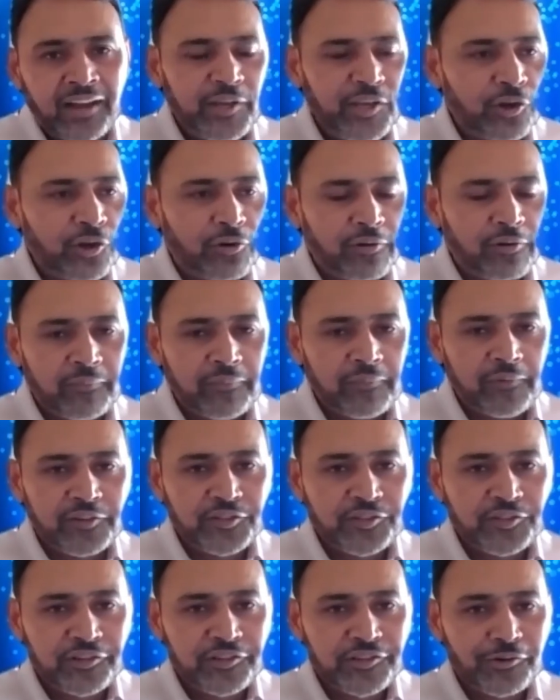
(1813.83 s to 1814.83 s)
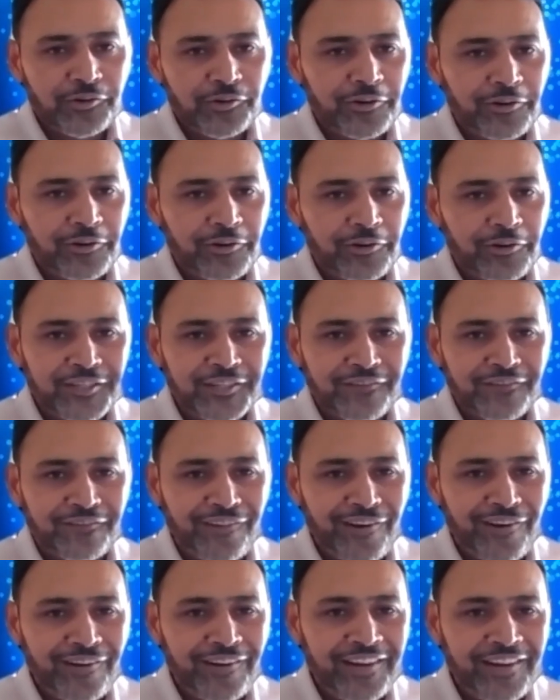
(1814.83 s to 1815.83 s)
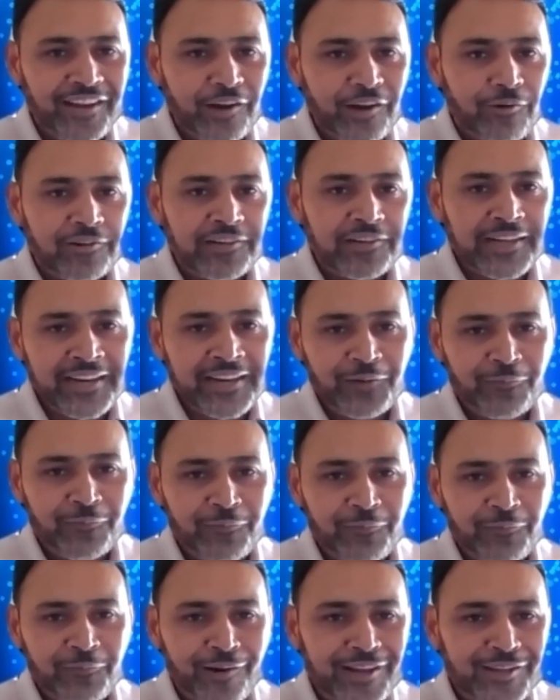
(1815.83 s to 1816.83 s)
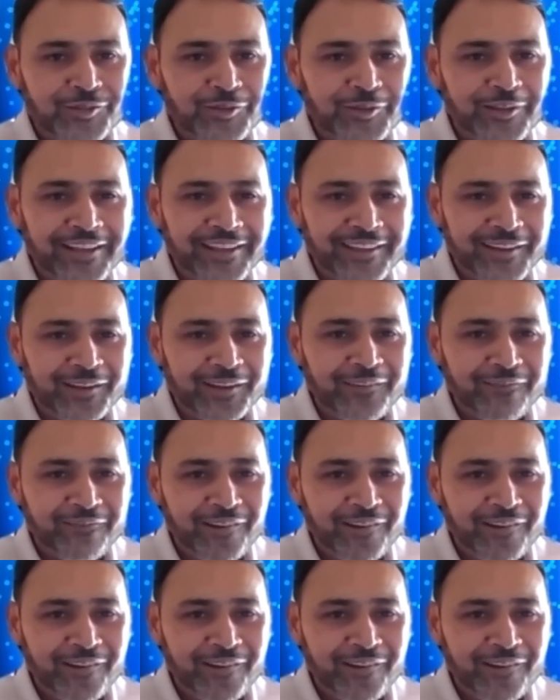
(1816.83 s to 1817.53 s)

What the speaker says: your research audience is very erudite, very educated,